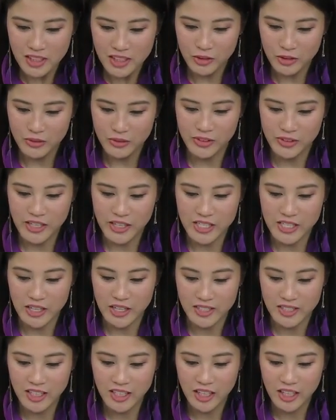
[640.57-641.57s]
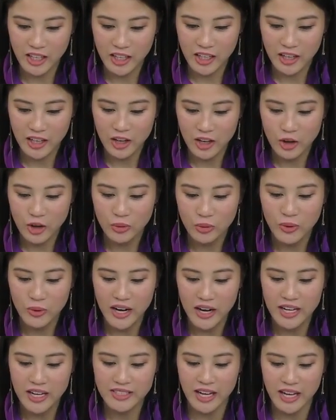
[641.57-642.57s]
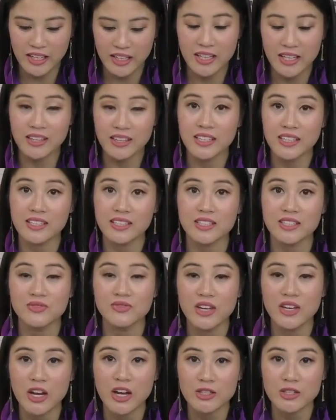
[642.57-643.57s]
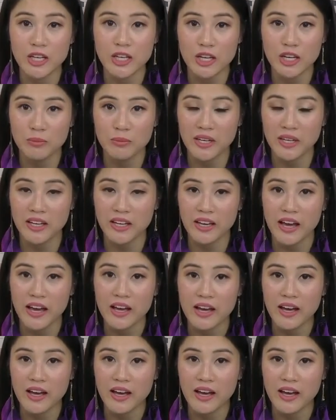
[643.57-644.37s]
we shall see what exactly this video is going to be.